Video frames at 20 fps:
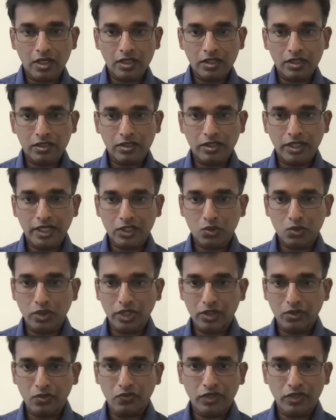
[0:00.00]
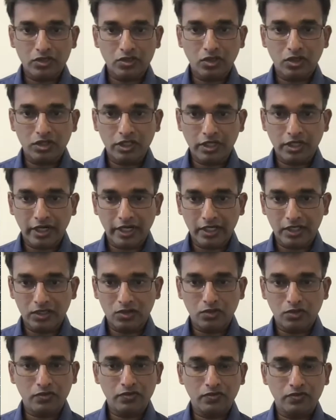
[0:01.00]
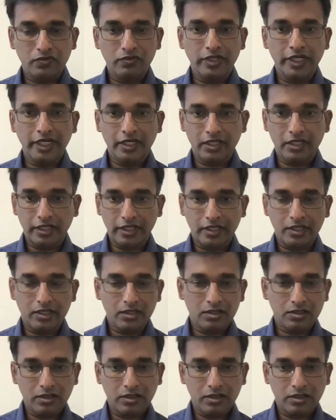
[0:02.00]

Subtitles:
That's where we saw the rise of data lake.